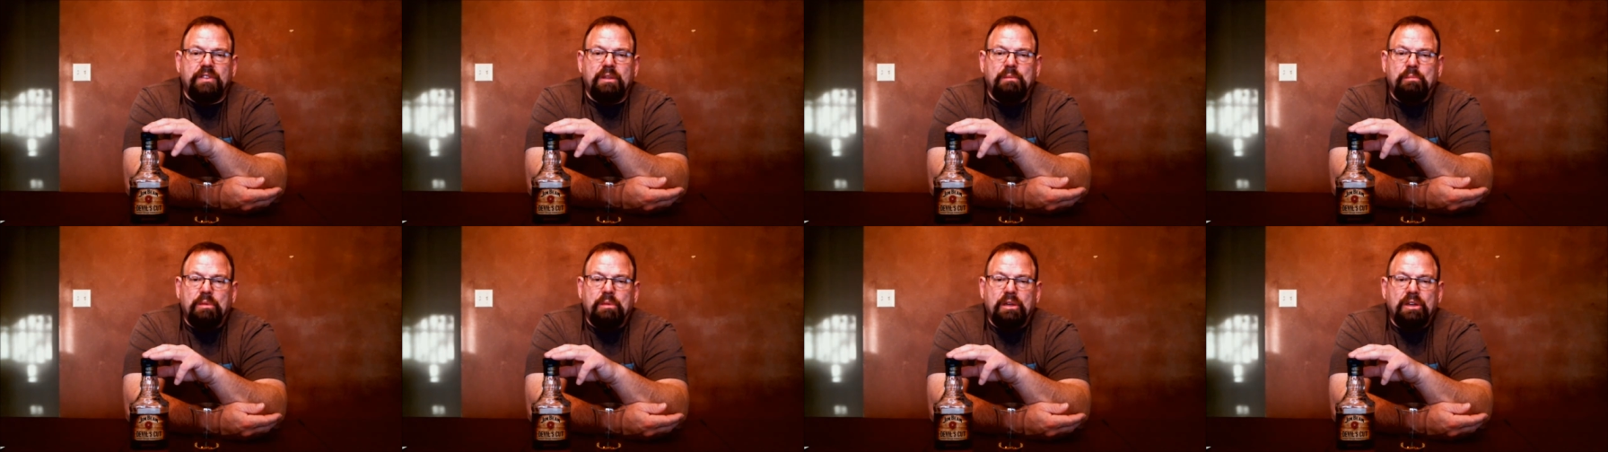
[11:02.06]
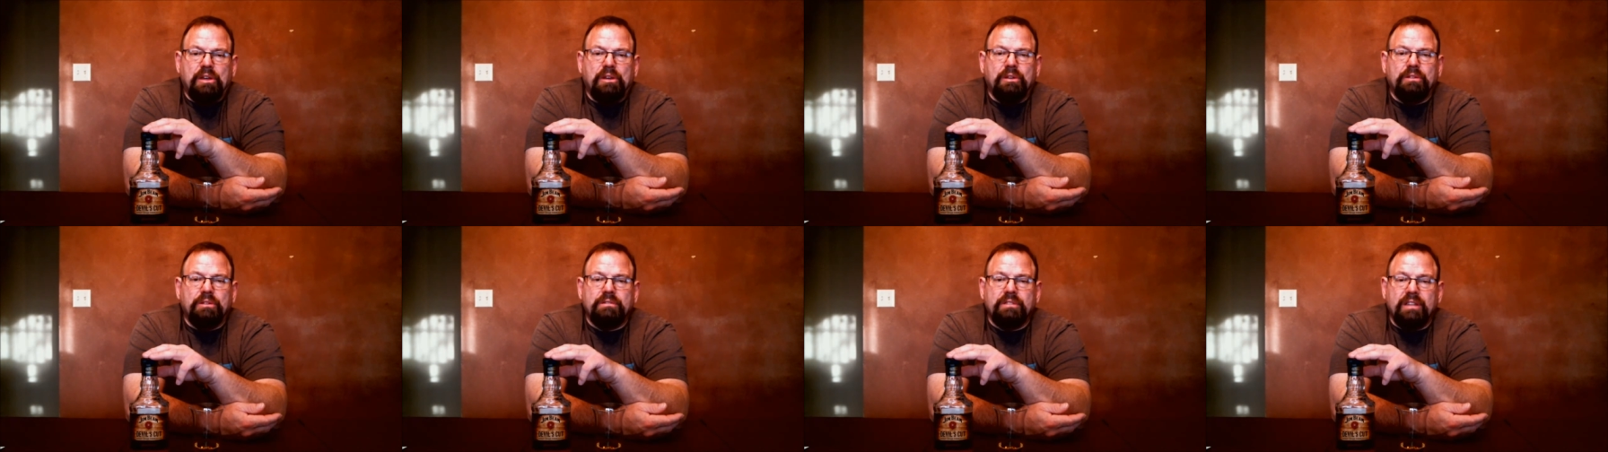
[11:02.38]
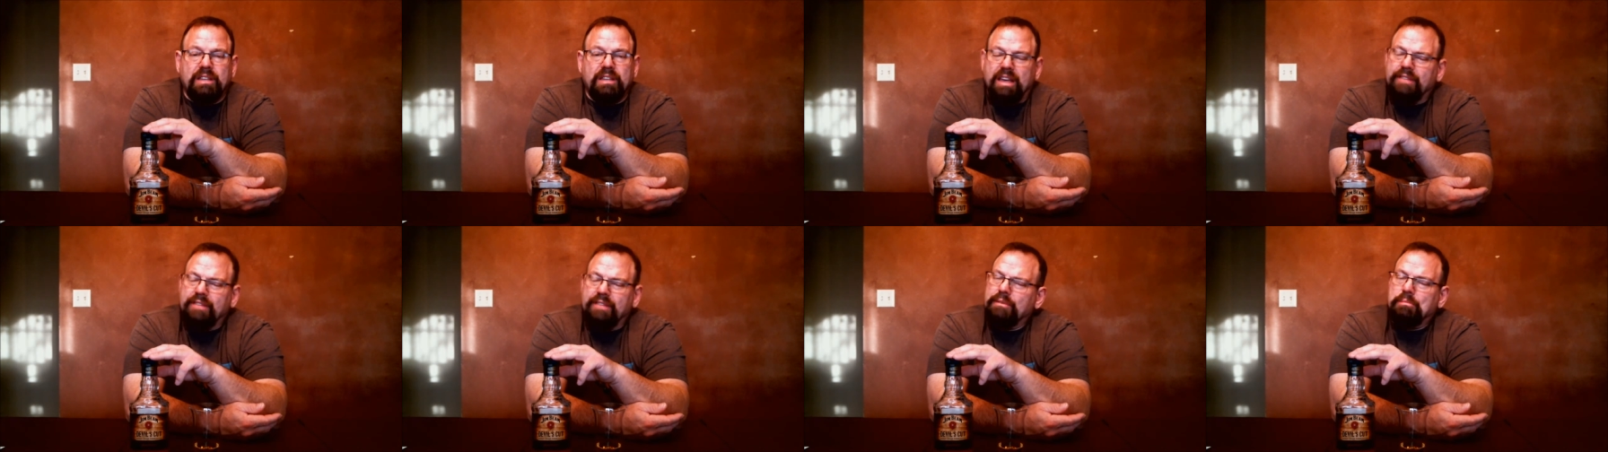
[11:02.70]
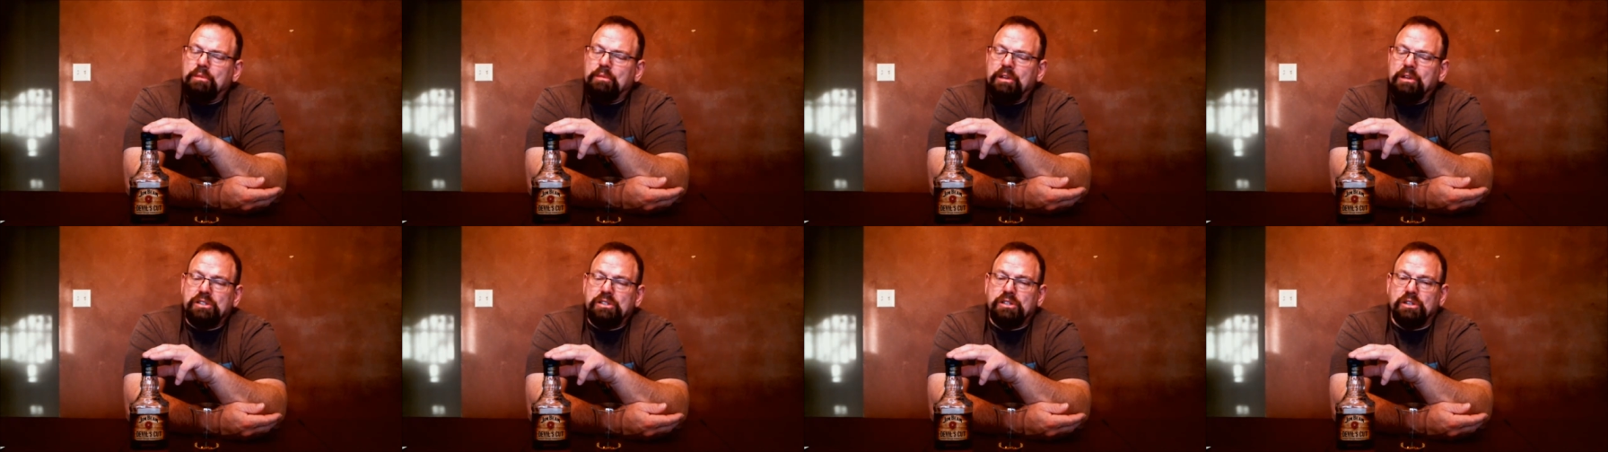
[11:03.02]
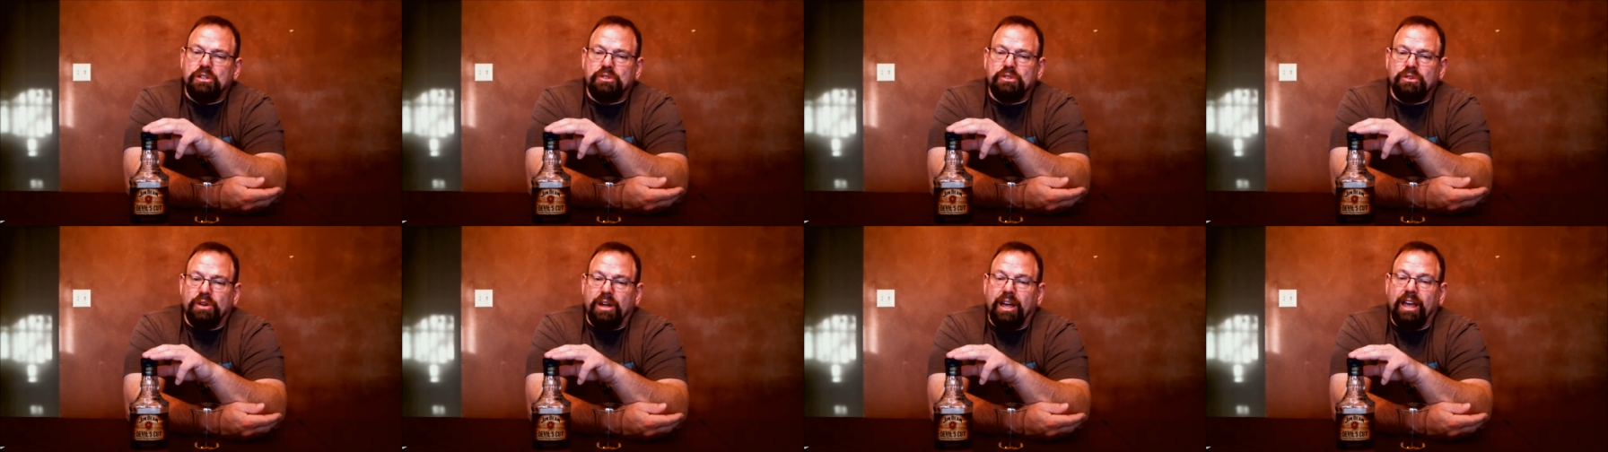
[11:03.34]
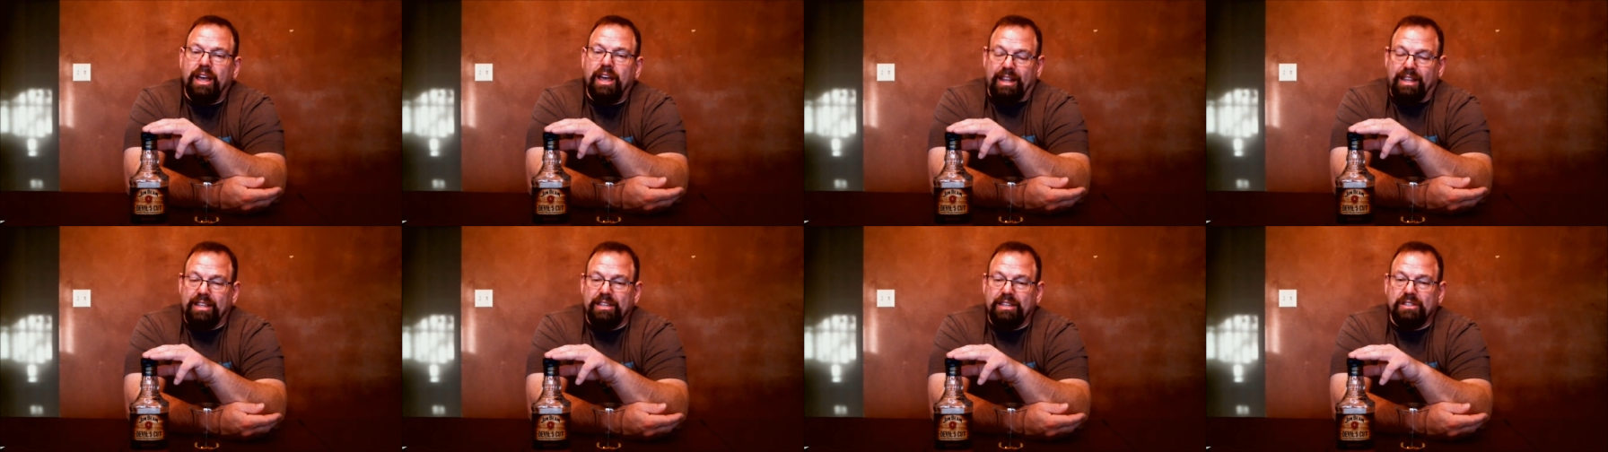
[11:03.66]
mil, everybody should try
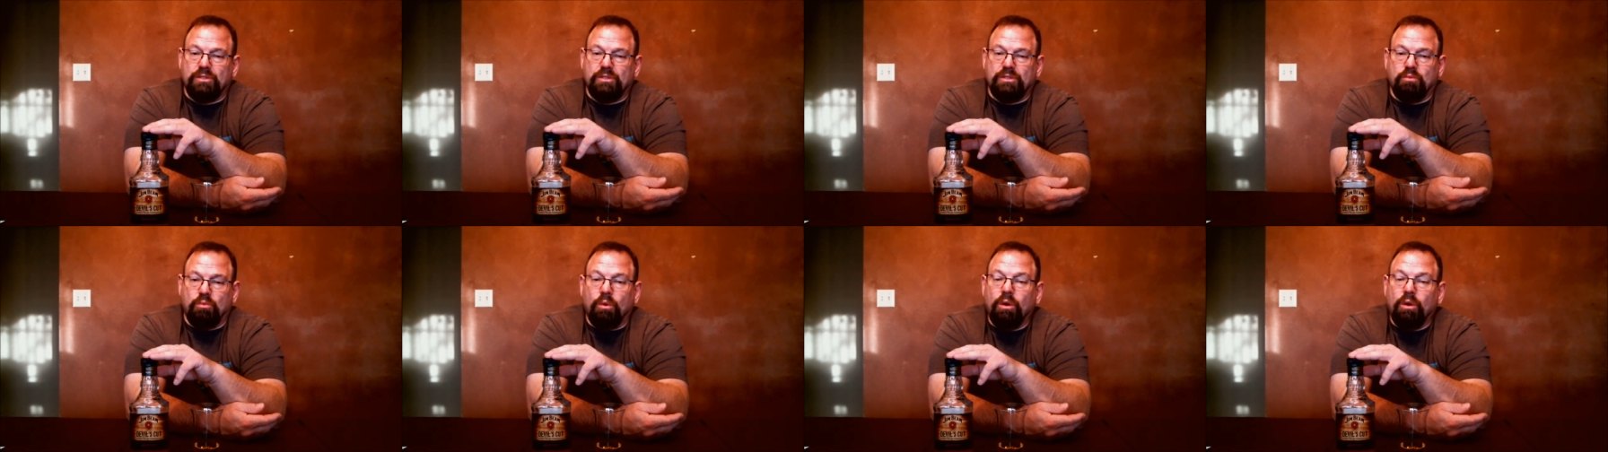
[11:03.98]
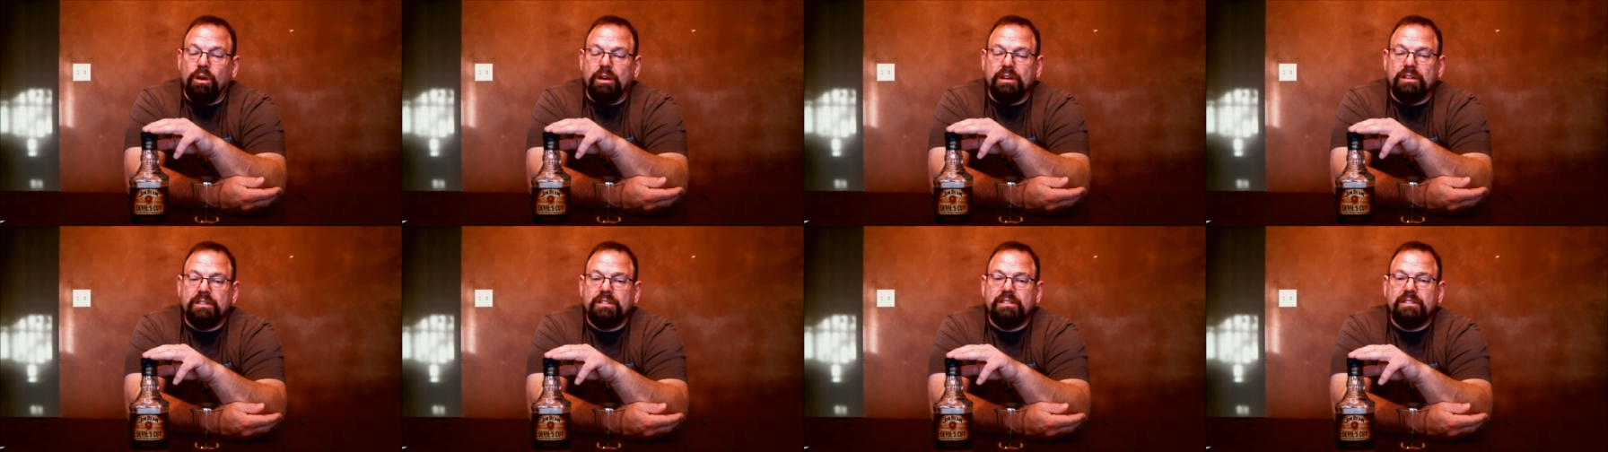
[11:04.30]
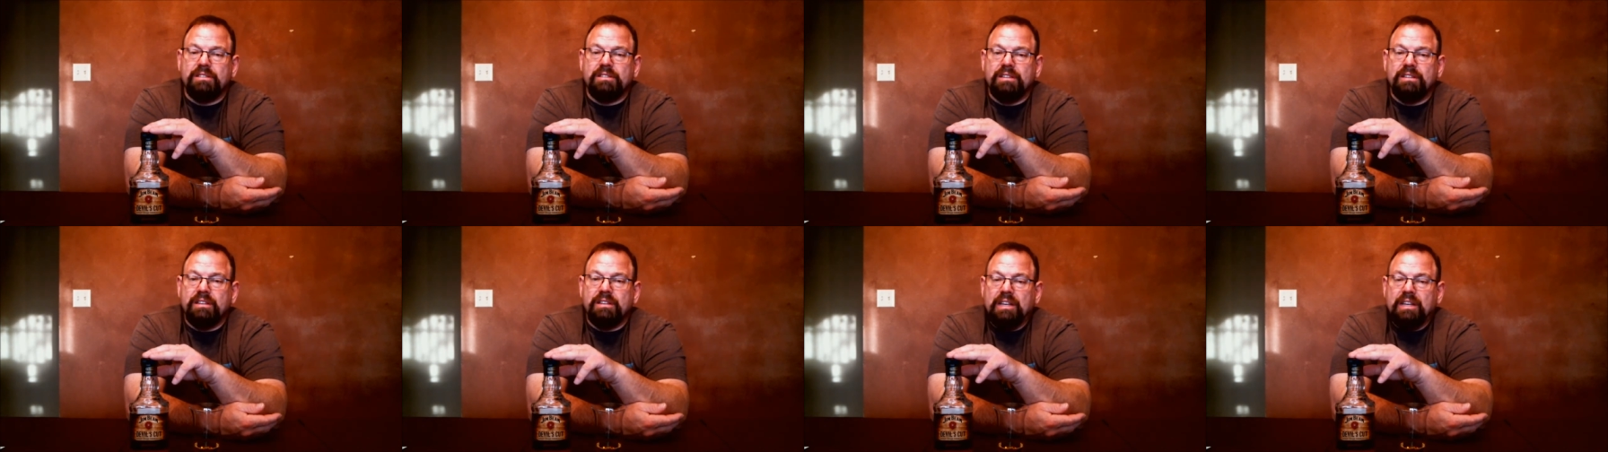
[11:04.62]
at least once